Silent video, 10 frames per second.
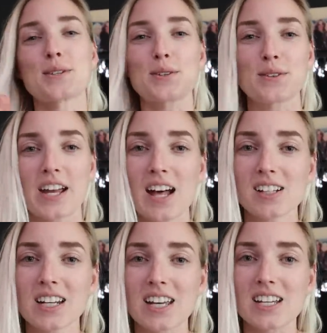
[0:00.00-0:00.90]
So the
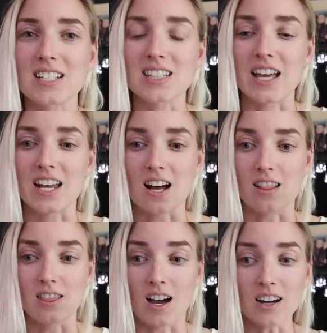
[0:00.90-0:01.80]
reality is that
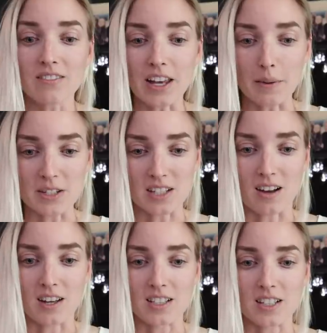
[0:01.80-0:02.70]
a lot of
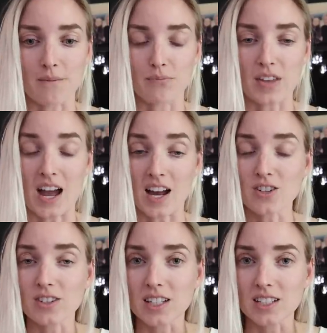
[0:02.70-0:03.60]
Amazons
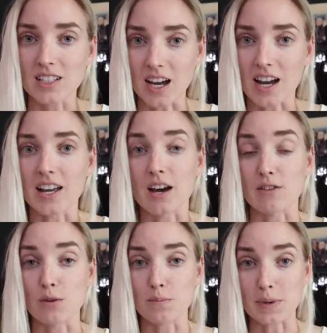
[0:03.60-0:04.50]
actually die
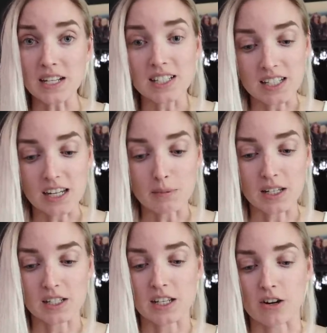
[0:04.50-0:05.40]
of obesity
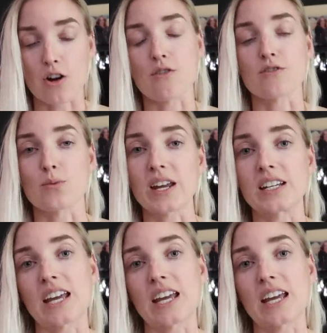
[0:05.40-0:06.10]
because they are overweight in